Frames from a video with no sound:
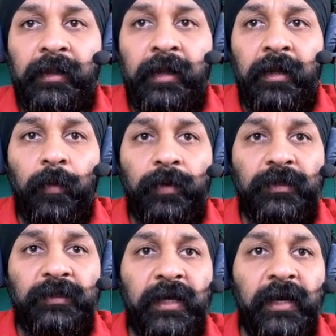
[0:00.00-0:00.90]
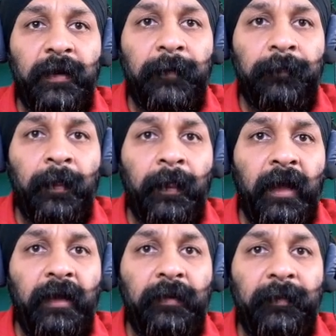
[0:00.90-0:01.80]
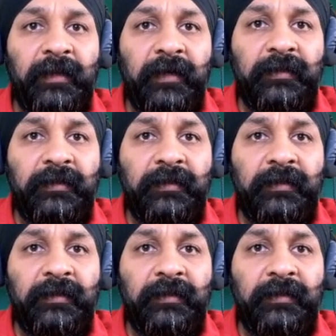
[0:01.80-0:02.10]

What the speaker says: which is here. The method is